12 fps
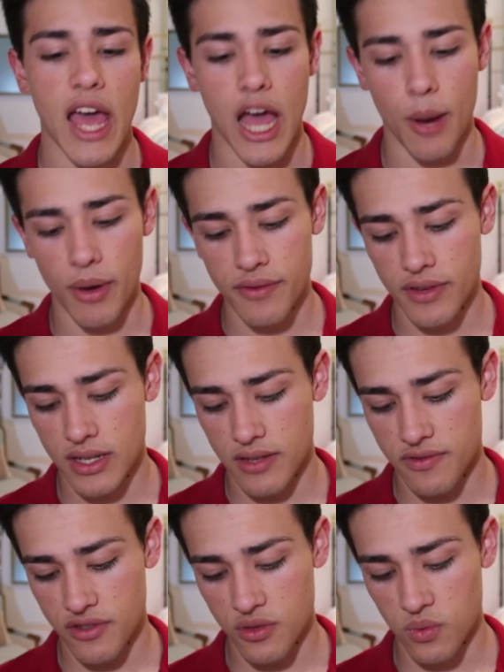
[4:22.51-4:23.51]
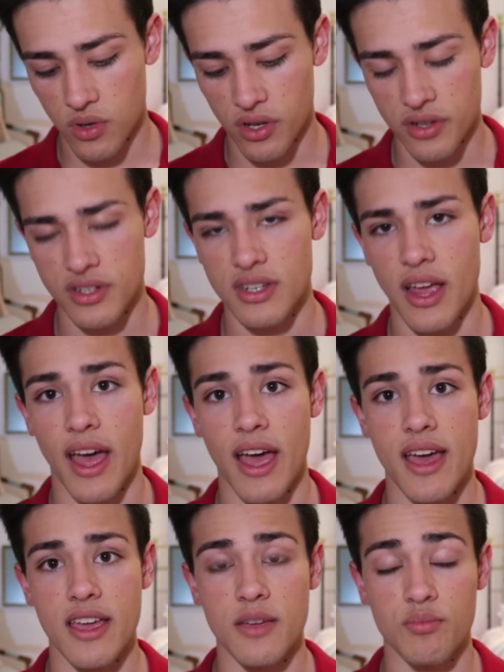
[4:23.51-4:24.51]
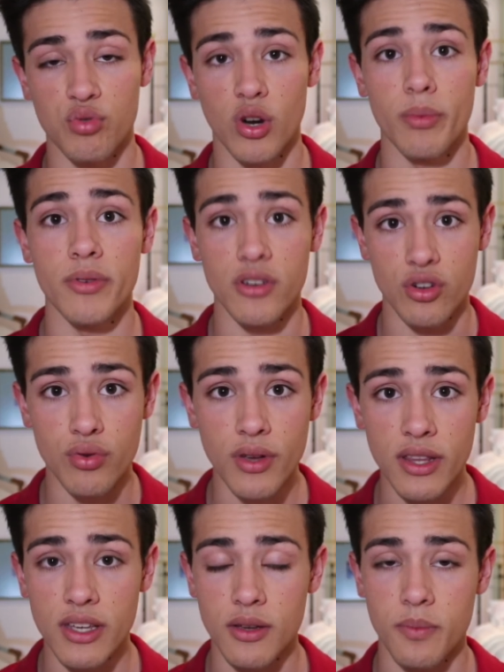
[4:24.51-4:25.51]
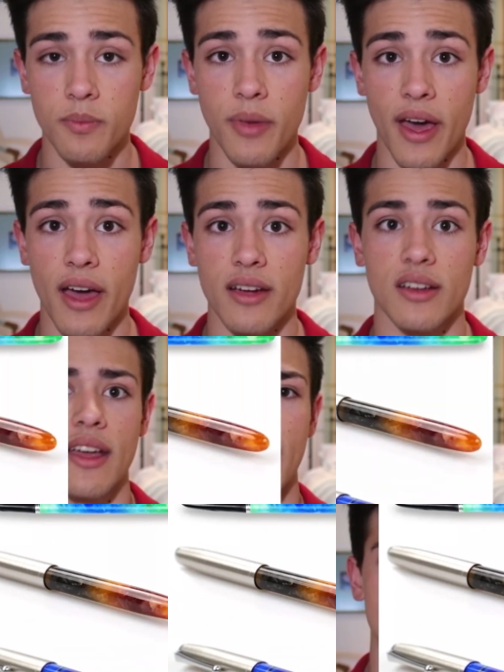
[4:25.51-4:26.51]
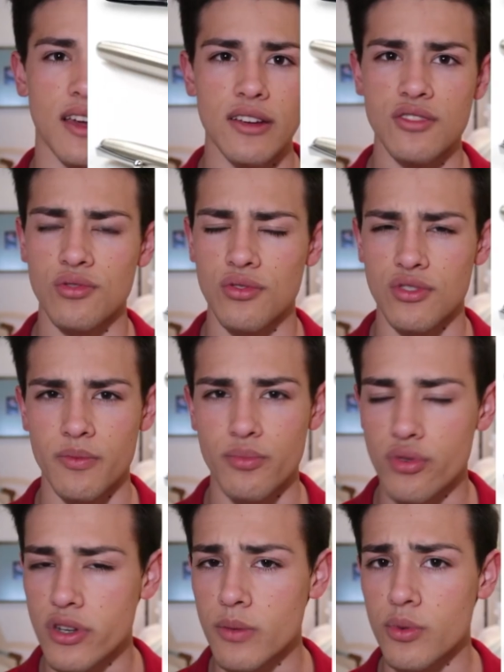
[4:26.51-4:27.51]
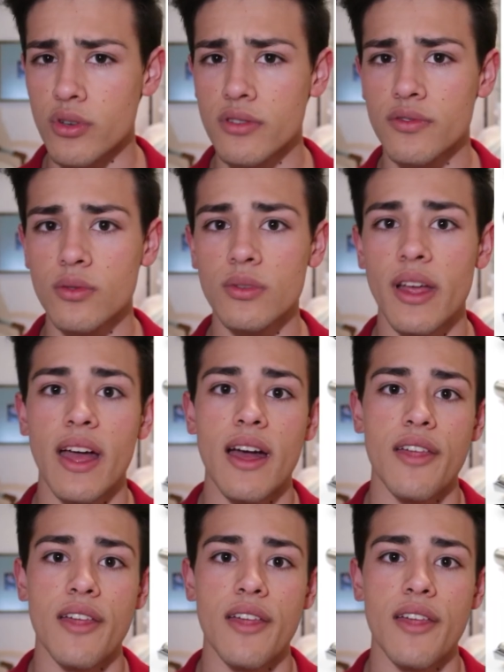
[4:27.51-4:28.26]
However, if you want a proper acrylic back, and that is also pretty beautiful,